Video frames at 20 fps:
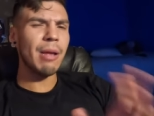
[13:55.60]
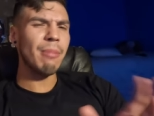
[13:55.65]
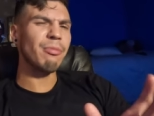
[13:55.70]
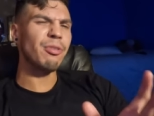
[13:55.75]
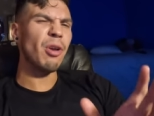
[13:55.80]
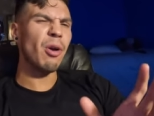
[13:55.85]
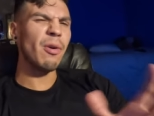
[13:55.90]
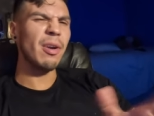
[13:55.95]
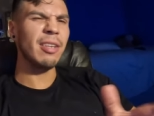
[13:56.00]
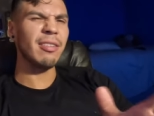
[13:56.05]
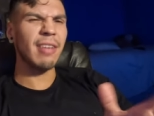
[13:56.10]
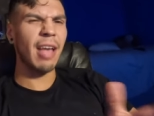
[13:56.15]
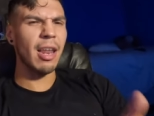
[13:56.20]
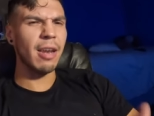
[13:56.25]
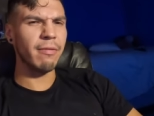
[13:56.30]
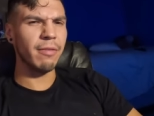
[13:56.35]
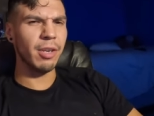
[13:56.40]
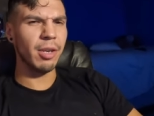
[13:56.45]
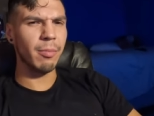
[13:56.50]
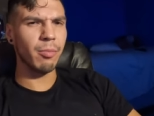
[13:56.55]
I'm sorry it's
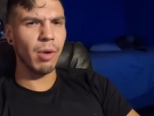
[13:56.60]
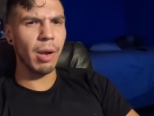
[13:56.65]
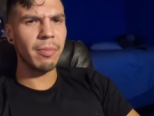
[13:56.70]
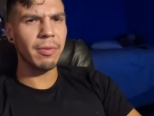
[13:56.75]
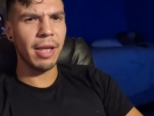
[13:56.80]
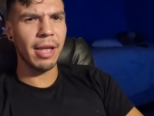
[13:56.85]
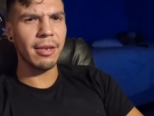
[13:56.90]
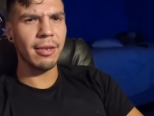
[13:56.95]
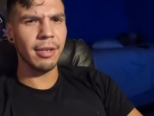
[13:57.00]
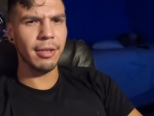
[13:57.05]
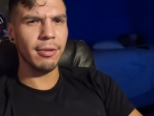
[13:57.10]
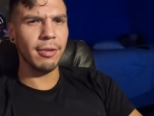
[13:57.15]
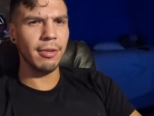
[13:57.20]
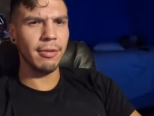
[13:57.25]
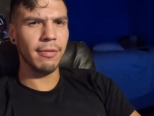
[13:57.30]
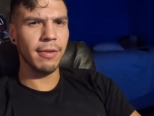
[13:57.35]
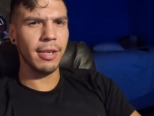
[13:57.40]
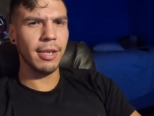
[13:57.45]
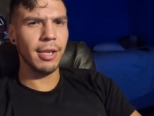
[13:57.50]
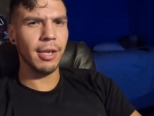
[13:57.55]
kind of an abrupt ending to
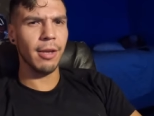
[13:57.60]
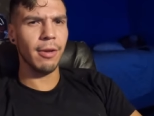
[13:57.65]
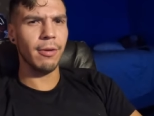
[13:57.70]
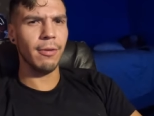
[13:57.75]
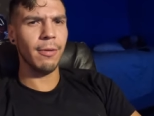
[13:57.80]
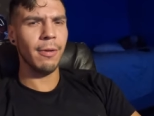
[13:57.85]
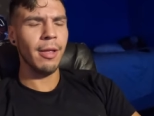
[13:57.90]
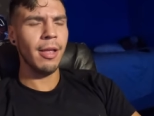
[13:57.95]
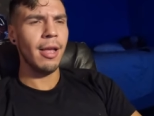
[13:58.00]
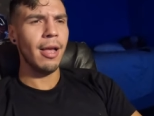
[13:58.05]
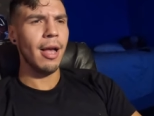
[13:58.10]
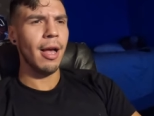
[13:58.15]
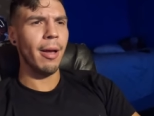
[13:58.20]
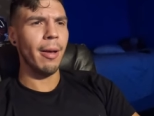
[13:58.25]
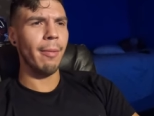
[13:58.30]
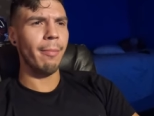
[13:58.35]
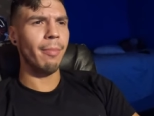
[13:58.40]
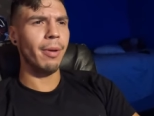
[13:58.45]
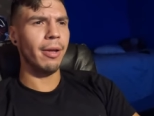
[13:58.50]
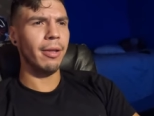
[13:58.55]
the video.
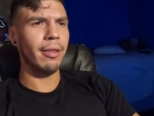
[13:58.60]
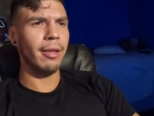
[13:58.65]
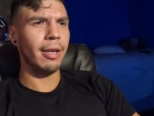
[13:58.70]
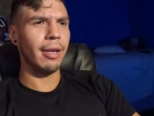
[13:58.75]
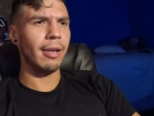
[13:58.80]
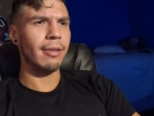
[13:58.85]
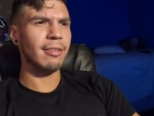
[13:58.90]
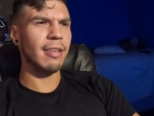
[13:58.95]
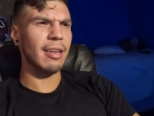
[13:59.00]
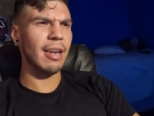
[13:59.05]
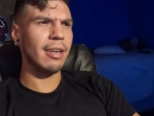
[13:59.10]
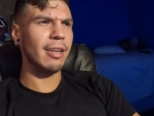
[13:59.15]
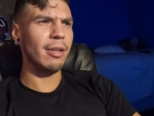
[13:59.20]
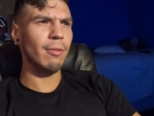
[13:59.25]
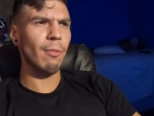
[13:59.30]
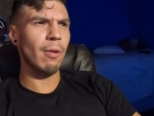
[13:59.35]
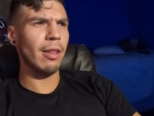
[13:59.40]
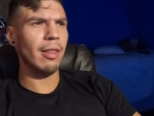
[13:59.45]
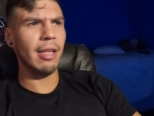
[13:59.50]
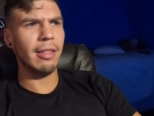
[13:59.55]
Uh, but like I said, I
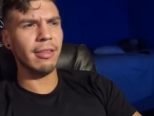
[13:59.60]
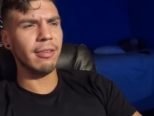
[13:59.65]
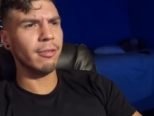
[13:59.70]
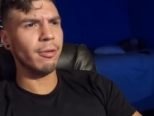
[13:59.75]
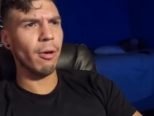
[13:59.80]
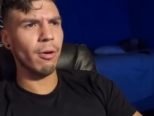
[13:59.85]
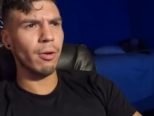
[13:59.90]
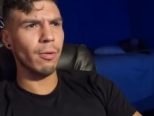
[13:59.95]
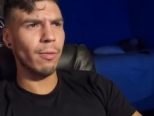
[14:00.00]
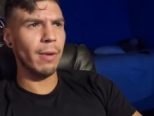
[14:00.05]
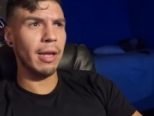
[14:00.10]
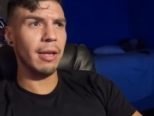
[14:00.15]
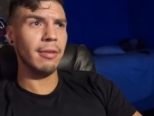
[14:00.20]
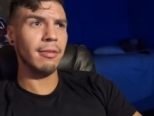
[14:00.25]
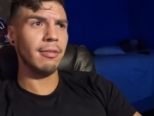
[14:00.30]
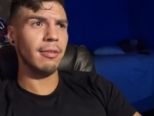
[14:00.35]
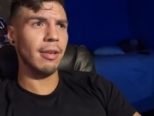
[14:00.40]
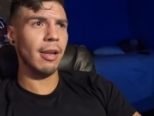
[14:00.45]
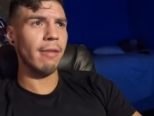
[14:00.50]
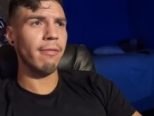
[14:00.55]
didn't want to let this go to
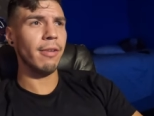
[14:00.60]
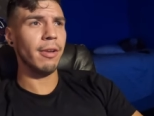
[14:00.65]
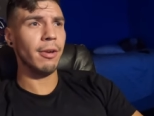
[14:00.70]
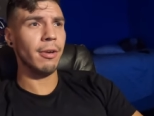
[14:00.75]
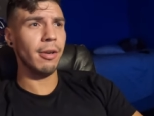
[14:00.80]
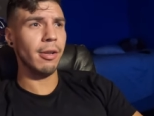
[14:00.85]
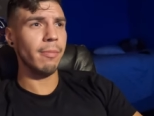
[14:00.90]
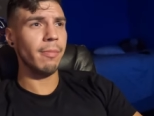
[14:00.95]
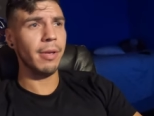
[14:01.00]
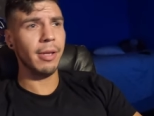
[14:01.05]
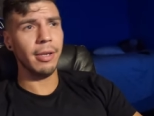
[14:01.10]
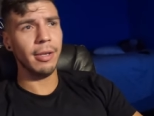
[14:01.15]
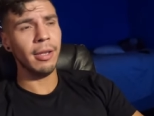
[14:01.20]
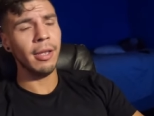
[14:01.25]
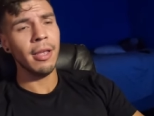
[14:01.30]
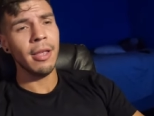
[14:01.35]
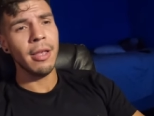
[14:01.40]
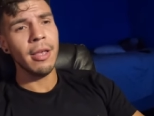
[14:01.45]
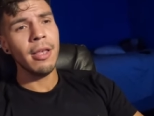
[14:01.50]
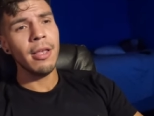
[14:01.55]
waste, and I figured it'd
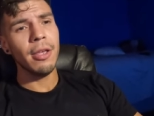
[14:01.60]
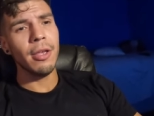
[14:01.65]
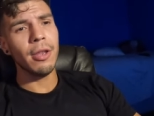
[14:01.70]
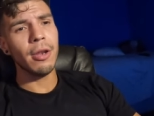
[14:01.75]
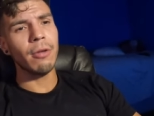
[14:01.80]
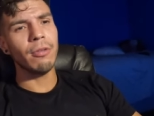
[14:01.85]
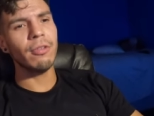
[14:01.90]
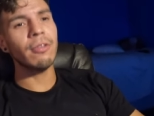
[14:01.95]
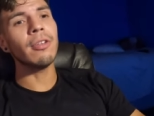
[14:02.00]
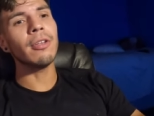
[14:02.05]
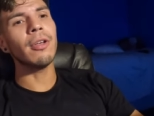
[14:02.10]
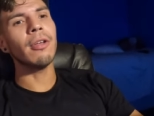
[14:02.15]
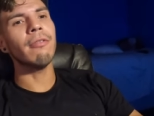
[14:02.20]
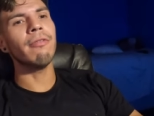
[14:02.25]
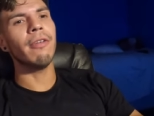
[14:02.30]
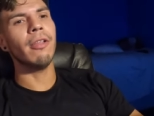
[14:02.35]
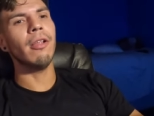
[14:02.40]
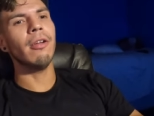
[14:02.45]
be, you know, just a good